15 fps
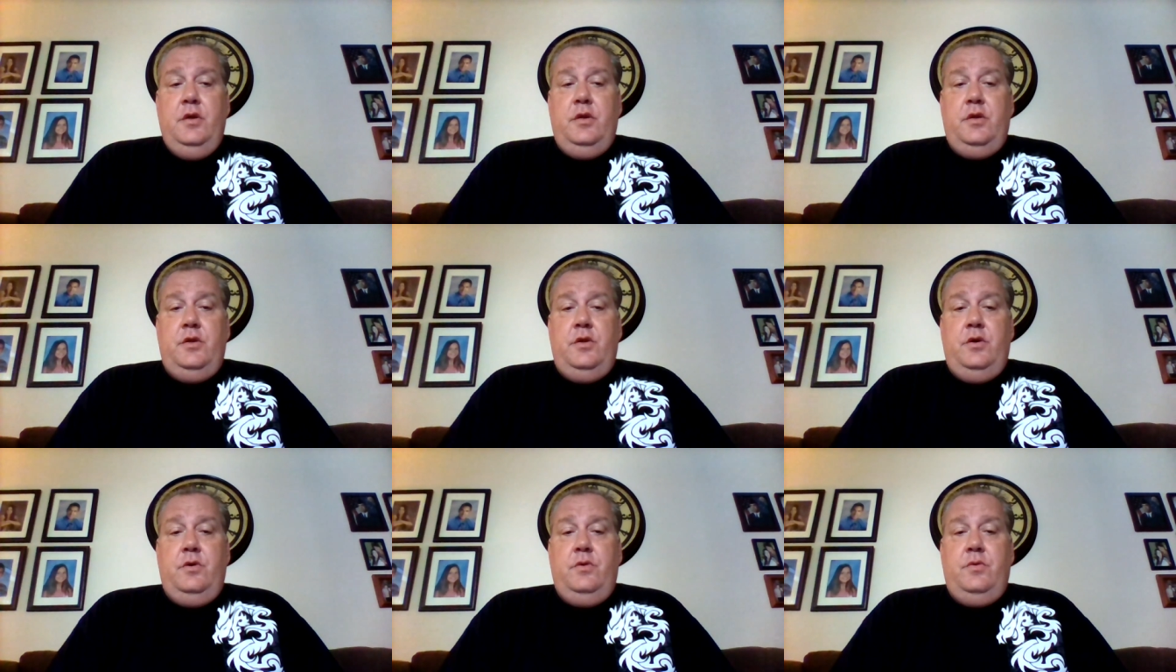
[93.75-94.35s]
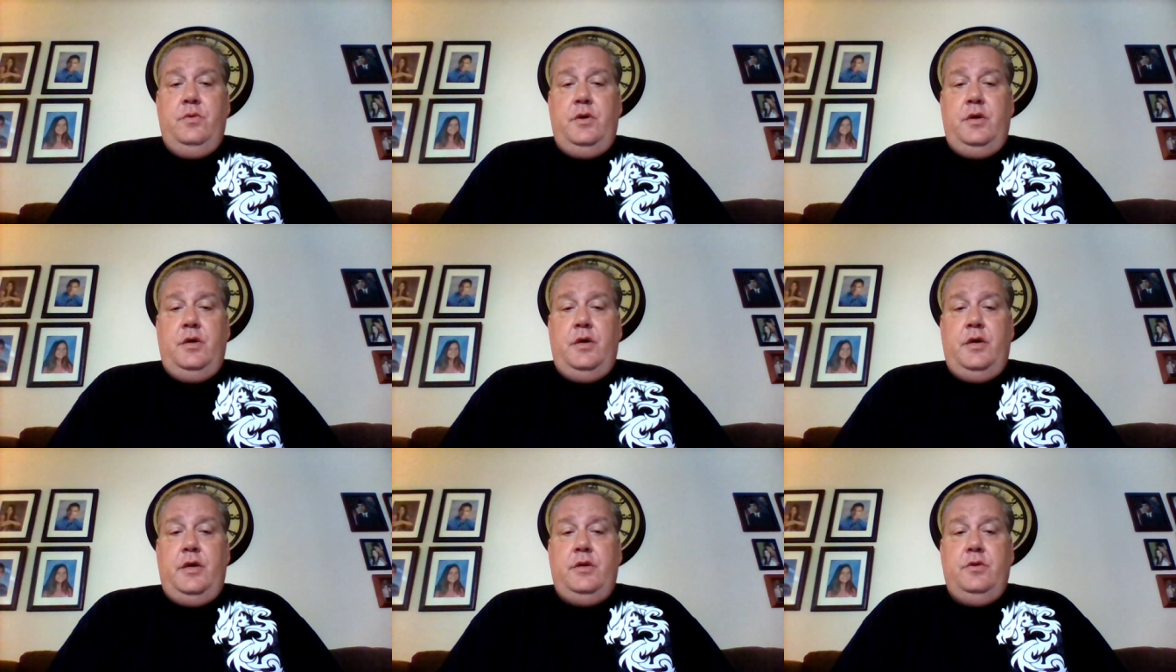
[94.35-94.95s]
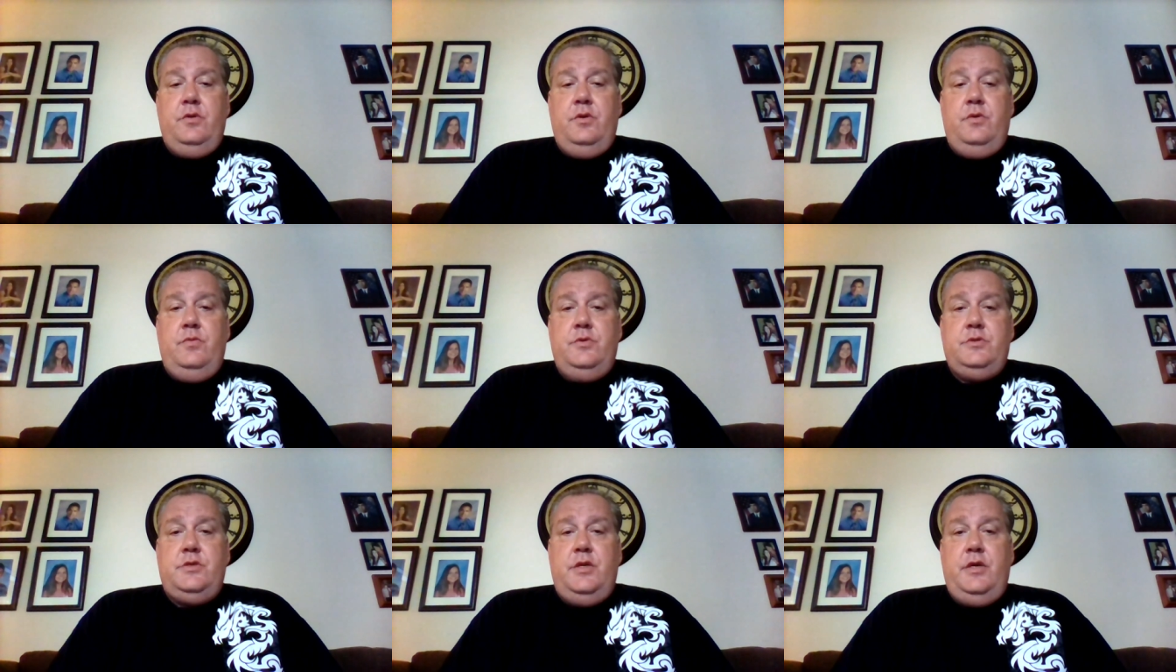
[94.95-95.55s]
you know, uh, I don't know
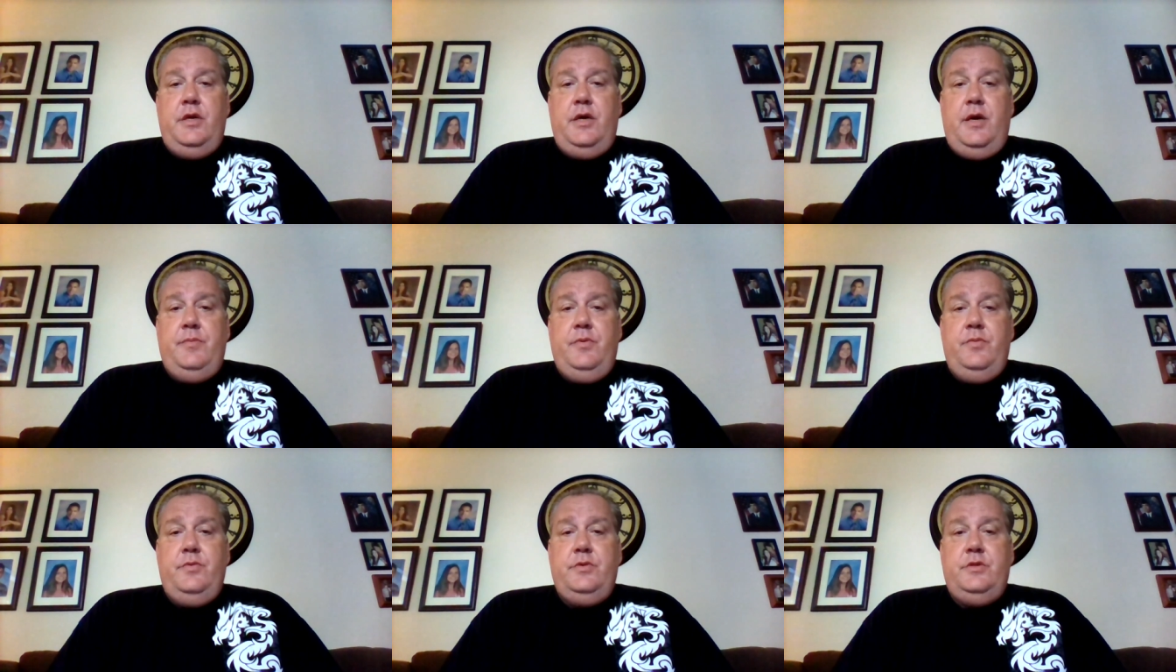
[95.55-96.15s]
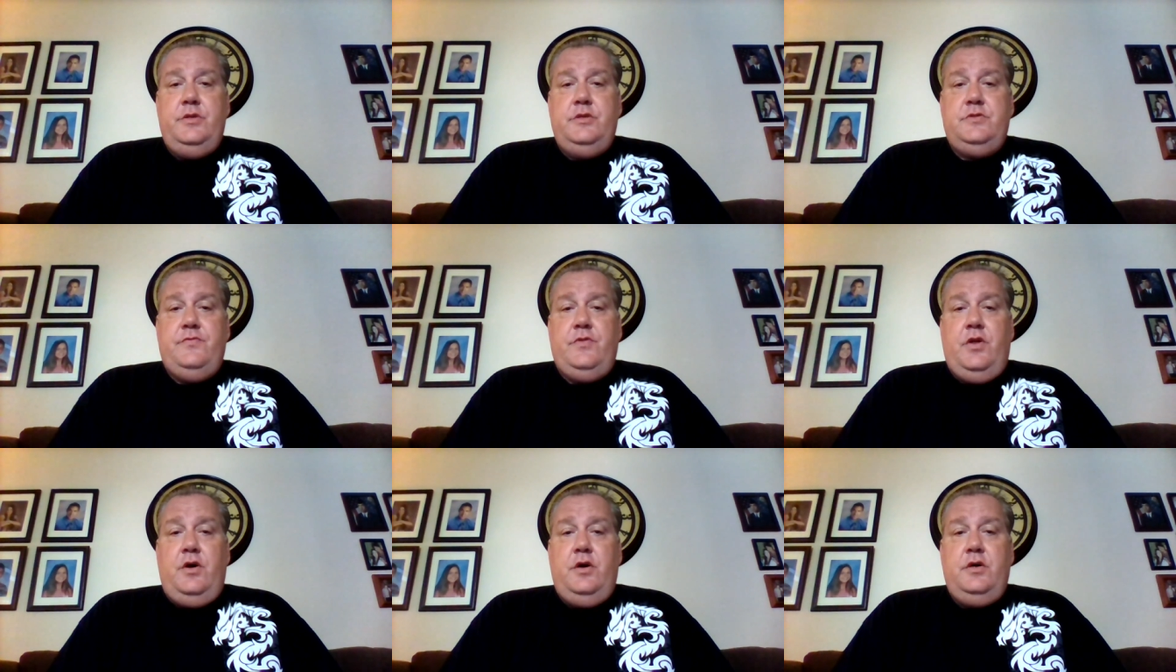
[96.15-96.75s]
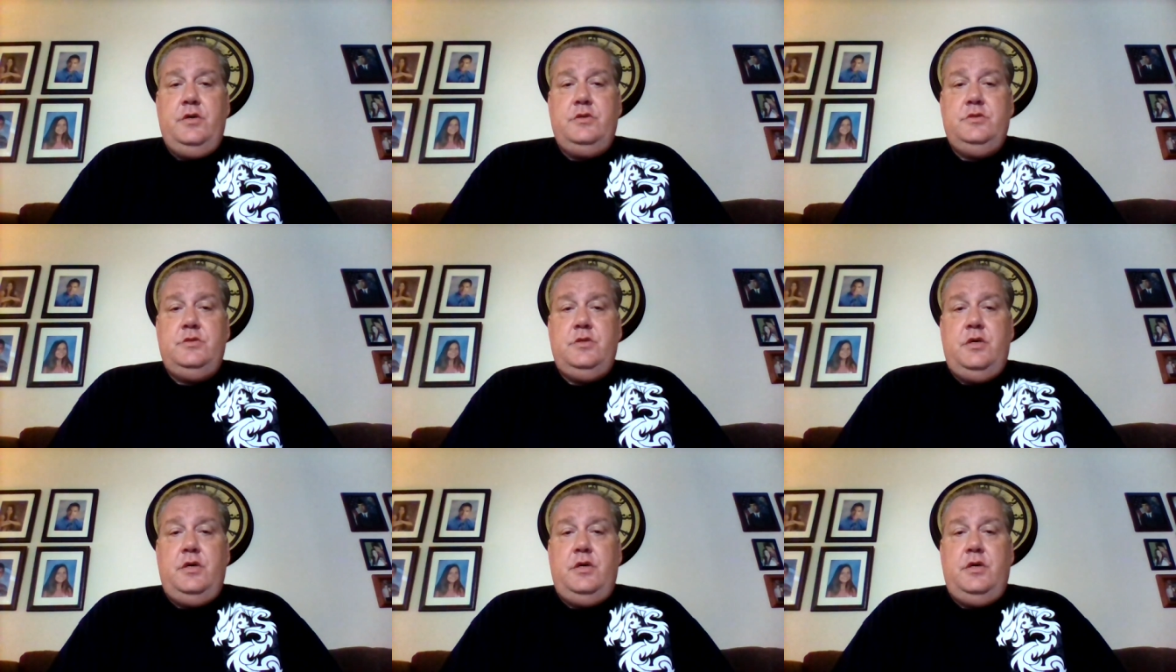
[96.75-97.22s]
what's going to happen with these vlogs.